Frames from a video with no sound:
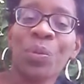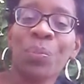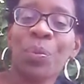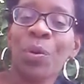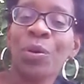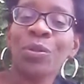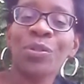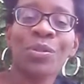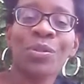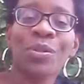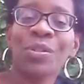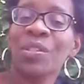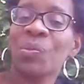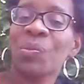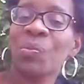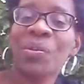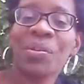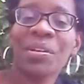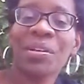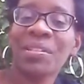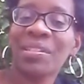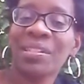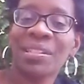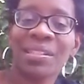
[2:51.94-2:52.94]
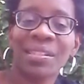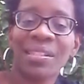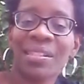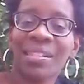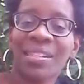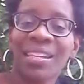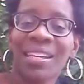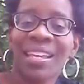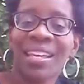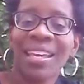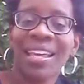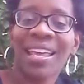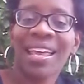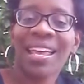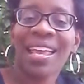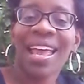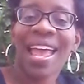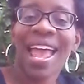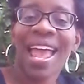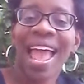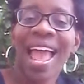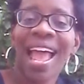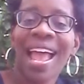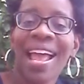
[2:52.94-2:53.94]
personal experiences.
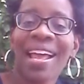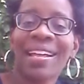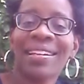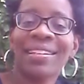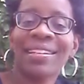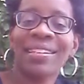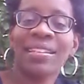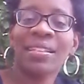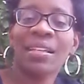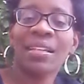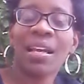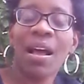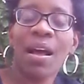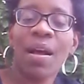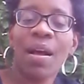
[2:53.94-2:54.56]
And